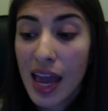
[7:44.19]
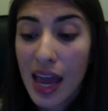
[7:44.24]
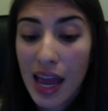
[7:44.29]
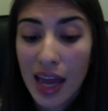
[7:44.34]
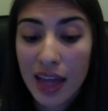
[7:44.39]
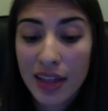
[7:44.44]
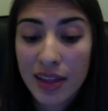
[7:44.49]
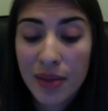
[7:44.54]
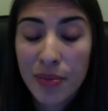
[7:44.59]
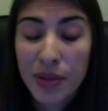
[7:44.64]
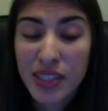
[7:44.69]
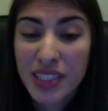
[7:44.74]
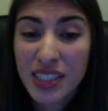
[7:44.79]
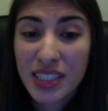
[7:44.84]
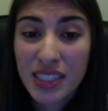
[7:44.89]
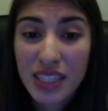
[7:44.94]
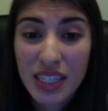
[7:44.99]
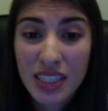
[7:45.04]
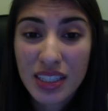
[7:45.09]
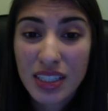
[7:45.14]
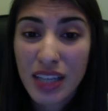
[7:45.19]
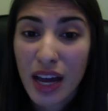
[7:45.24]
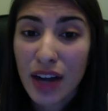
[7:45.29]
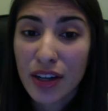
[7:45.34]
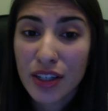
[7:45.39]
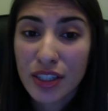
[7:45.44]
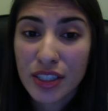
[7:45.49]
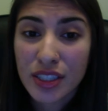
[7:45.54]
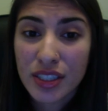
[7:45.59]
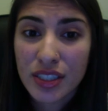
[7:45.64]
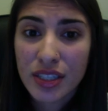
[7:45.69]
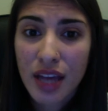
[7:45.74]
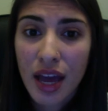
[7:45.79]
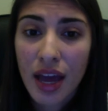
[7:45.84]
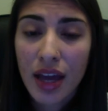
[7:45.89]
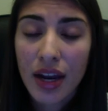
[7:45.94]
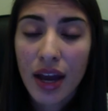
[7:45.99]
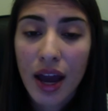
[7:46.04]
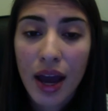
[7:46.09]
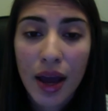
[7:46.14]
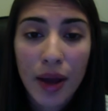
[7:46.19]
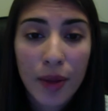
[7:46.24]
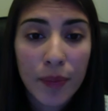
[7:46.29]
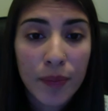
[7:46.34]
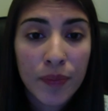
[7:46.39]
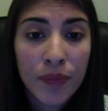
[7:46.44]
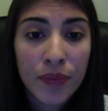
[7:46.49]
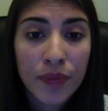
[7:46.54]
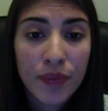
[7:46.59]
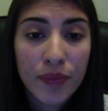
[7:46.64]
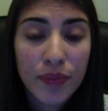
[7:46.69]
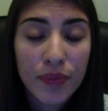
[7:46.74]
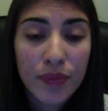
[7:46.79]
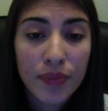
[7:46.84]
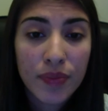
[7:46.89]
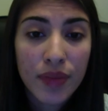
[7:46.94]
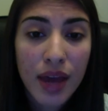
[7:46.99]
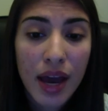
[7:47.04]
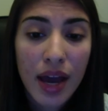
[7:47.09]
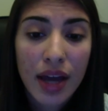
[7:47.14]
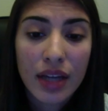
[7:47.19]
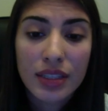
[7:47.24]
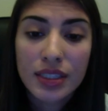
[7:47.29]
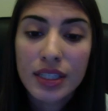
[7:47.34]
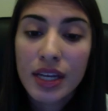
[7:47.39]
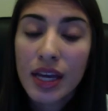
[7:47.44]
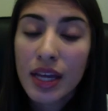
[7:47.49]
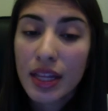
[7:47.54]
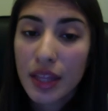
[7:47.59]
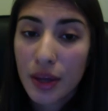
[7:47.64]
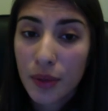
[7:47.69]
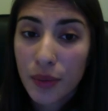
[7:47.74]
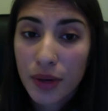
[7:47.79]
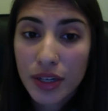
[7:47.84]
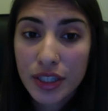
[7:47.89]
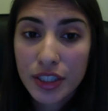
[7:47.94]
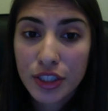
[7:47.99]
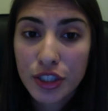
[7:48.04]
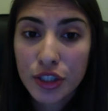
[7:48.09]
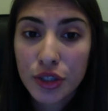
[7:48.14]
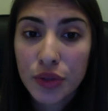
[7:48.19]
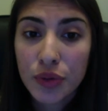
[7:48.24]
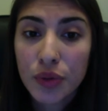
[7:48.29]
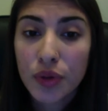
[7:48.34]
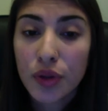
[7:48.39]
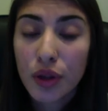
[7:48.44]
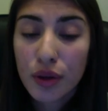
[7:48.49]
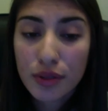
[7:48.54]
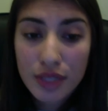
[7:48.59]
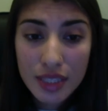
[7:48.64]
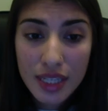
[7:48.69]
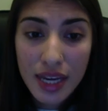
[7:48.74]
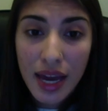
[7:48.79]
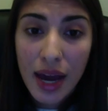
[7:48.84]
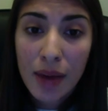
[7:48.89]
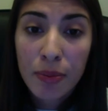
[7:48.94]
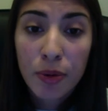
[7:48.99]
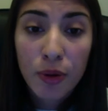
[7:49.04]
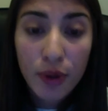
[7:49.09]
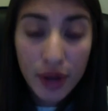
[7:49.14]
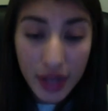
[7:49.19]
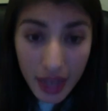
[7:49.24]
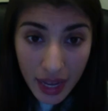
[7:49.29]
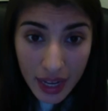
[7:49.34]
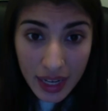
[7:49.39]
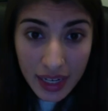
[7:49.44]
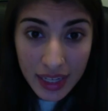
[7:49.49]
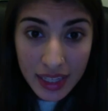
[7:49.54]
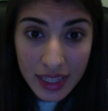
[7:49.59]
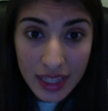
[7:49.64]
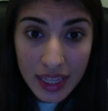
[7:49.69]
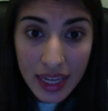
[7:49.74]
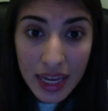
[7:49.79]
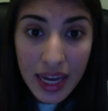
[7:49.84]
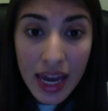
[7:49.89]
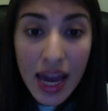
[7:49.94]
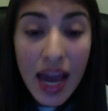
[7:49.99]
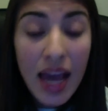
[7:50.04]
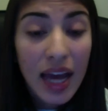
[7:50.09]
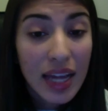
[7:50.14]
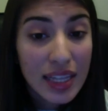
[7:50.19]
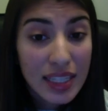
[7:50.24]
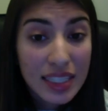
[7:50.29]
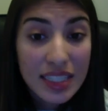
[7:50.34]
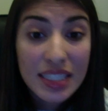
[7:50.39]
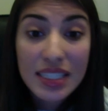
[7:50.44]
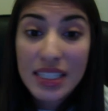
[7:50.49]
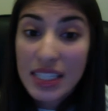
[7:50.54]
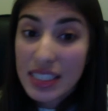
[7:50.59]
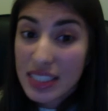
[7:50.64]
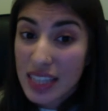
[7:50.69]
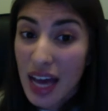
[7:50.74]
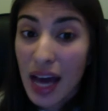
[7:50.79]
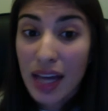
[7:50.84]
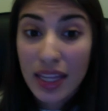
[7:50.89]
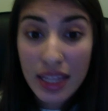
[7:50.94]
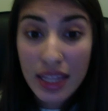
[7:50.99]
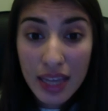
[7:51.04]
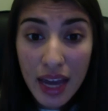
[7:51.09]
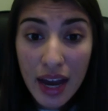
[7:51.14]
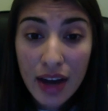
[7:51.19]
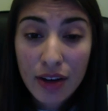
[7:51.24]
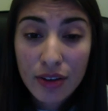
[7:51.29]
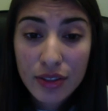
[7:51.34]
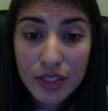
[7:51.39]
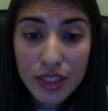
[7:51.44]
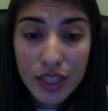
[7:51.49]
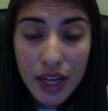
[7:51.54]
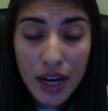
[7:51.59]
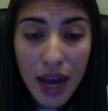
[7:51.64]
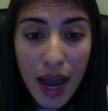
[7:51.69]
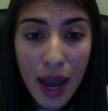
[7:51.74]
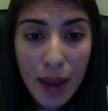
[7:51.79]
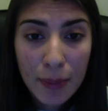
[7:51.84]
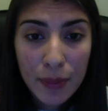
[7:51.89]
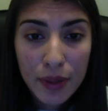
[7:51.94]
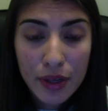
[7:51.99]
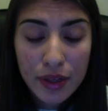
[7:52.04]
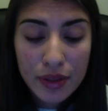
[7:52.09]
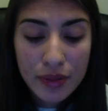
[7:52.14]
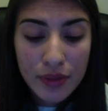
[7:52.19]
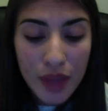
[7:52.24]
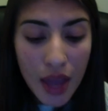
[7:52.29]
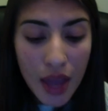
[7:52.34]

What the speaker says: And the Business Insider said that they wanted to close the gap organically, and this is exactly how it's going to happen.